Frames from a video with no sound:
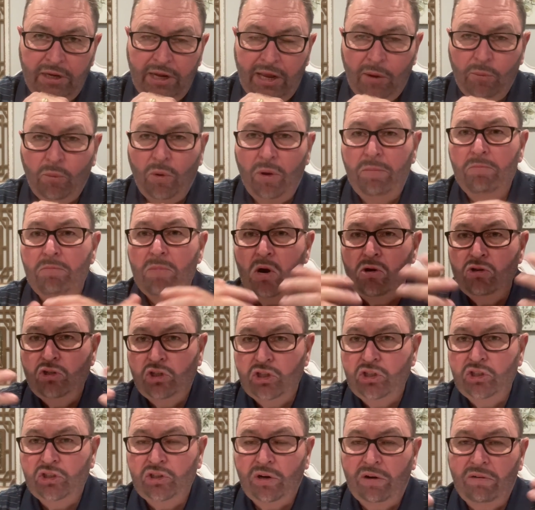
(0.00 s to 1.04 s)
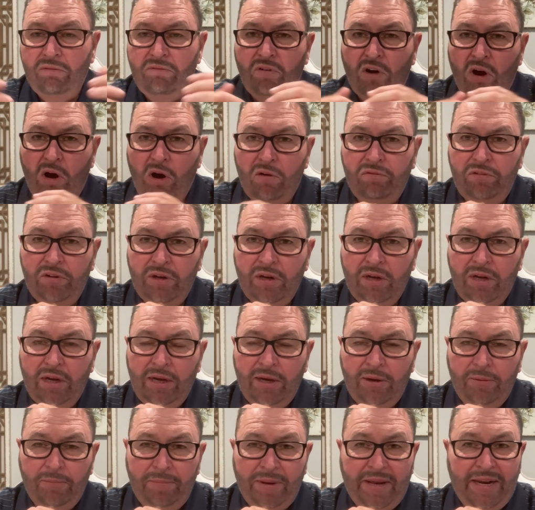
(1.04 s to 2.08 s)
And when emotions are involved,
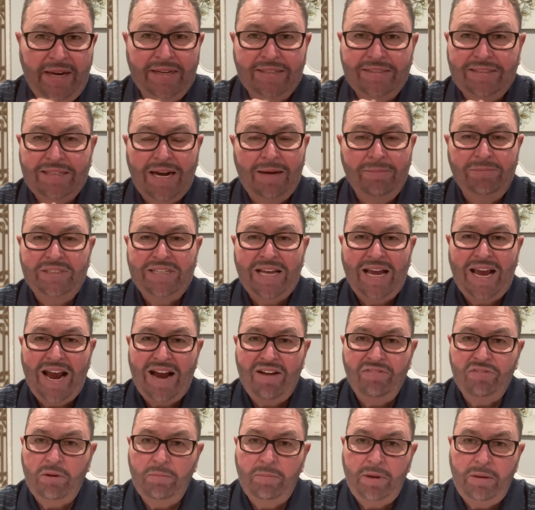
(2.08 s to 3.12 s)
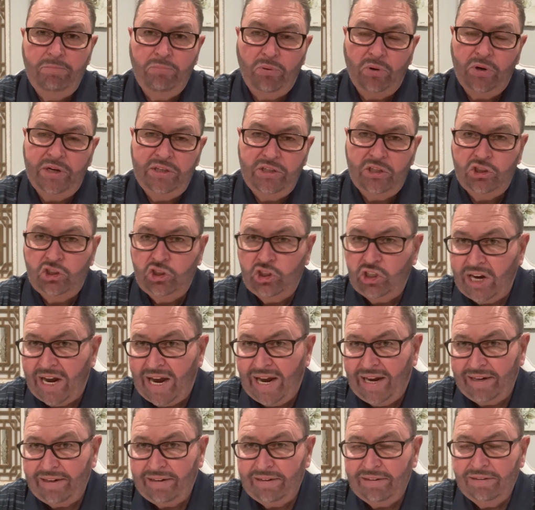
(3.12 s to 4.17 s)
many of times they have to be put into
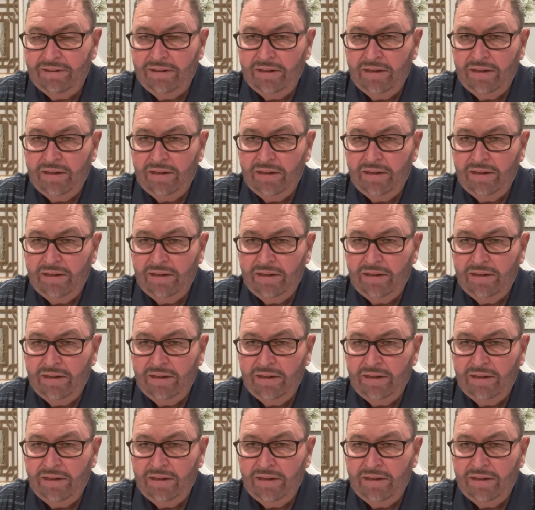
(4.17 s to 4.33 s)
check